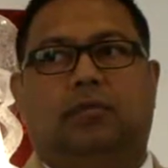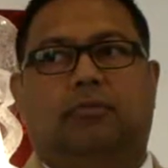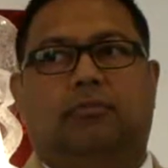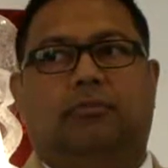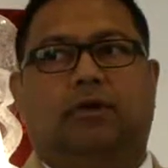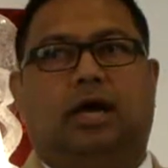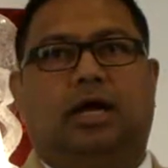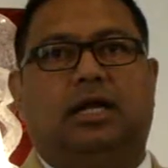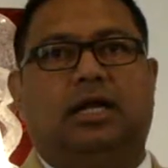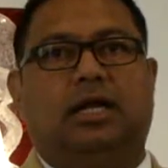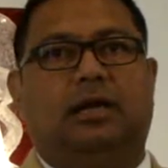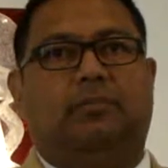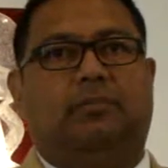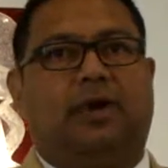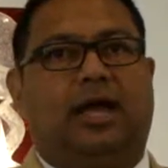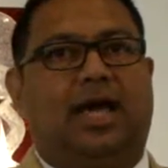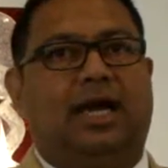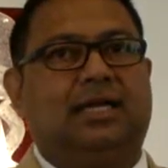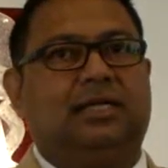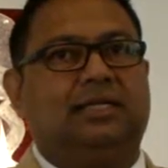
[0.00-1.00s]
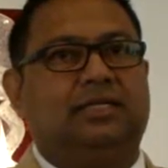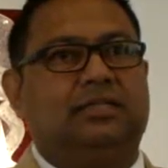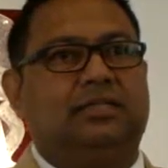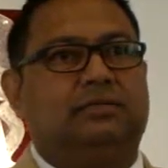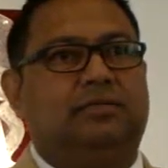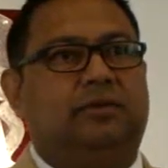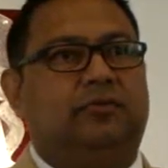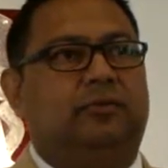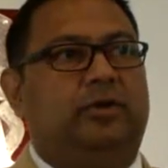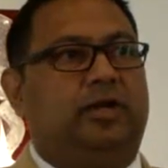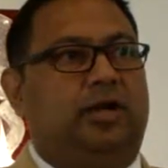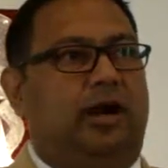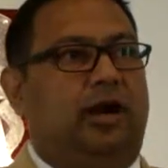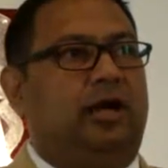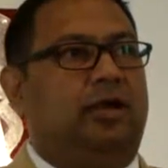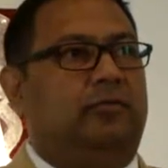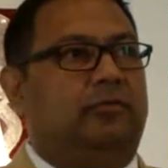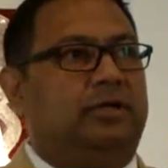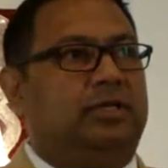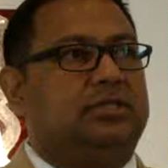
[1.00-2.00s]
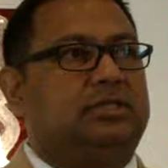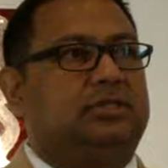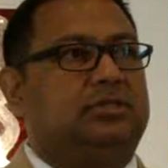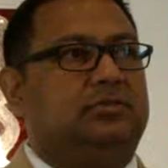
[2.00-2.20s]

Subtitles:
brought in a practice between all of us